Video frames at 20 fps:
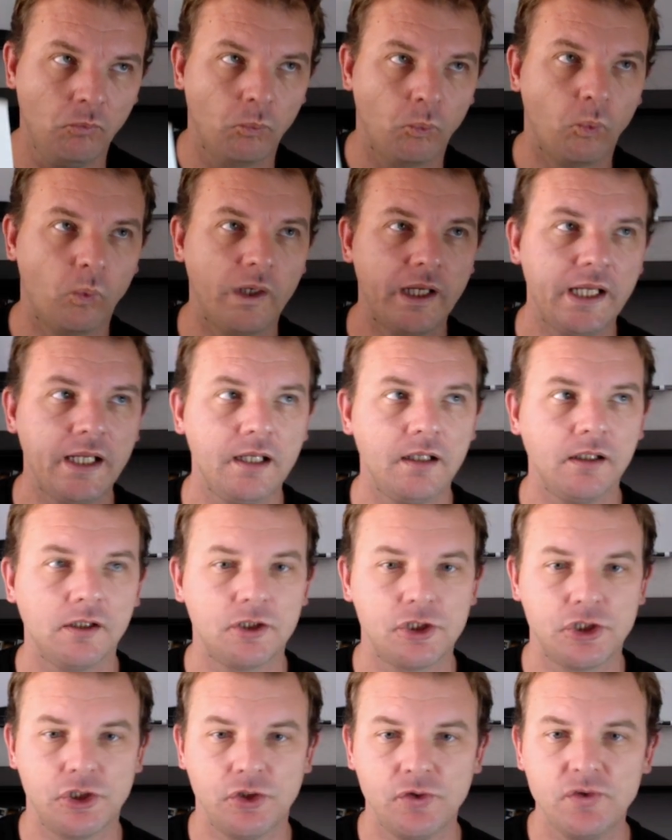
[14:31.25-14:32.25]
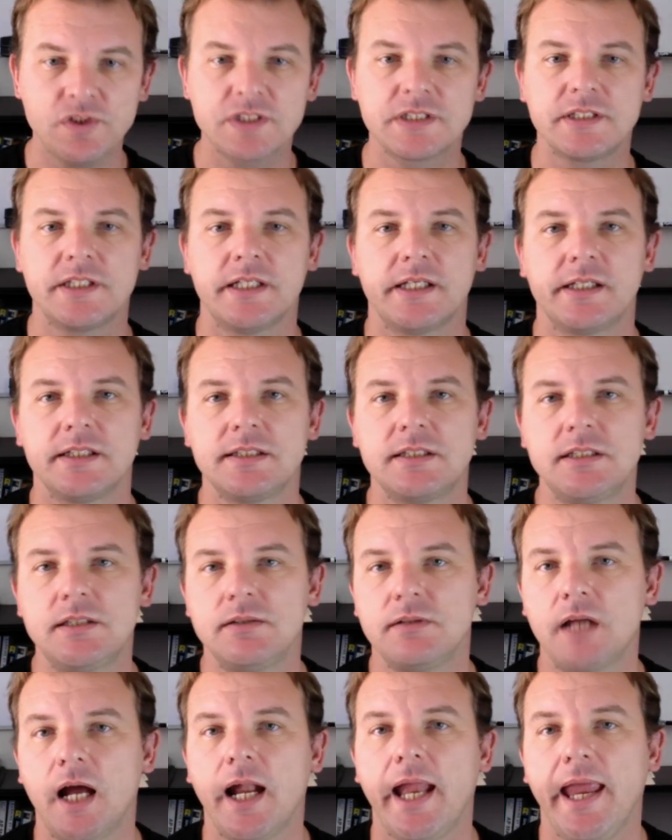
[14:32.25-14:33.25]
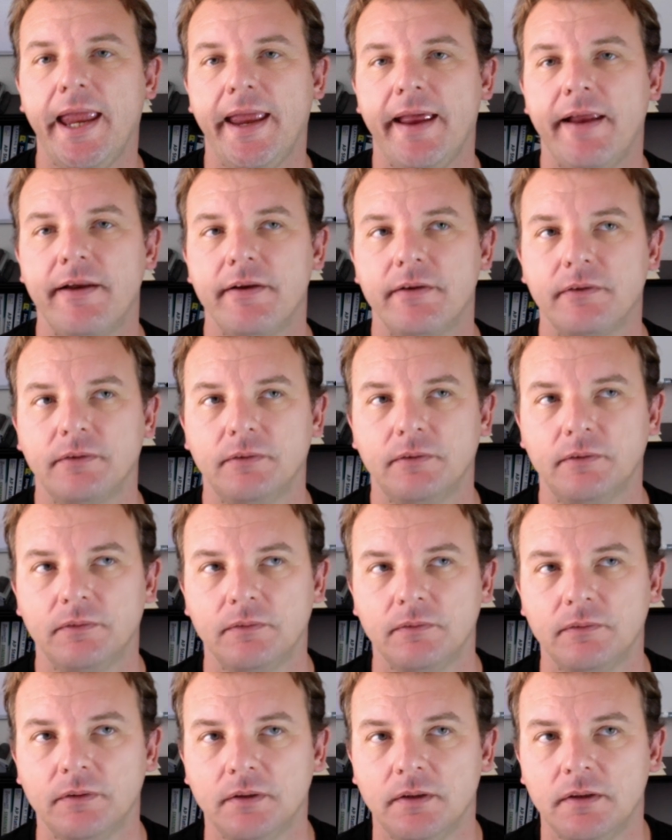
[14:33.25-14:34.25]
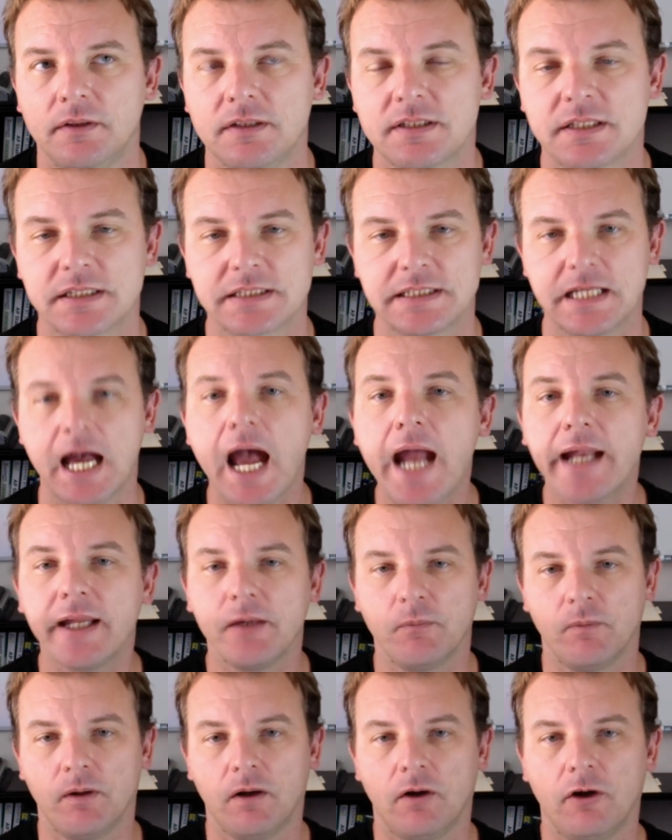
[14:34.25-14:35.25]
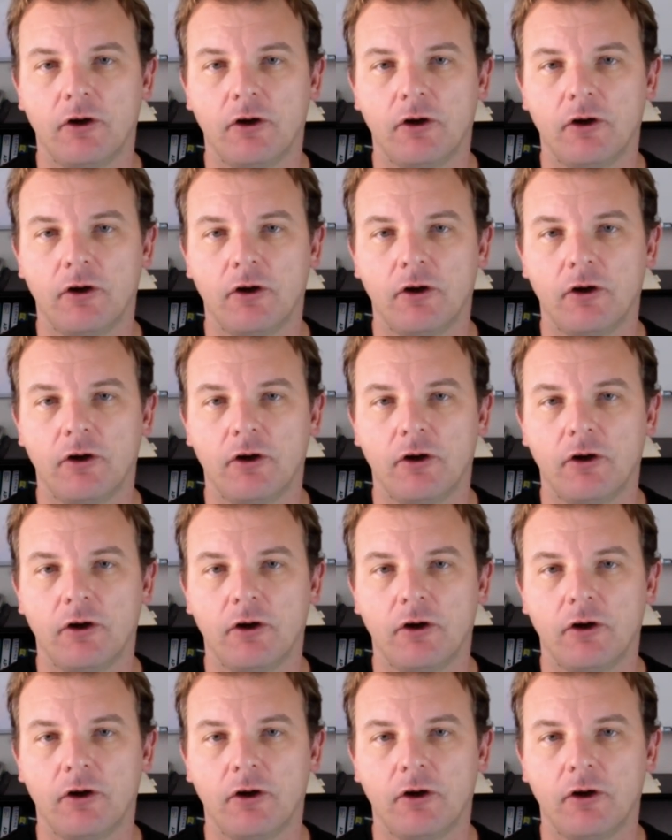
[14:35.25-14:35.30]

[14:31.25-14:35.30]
we choose things to not handle society well,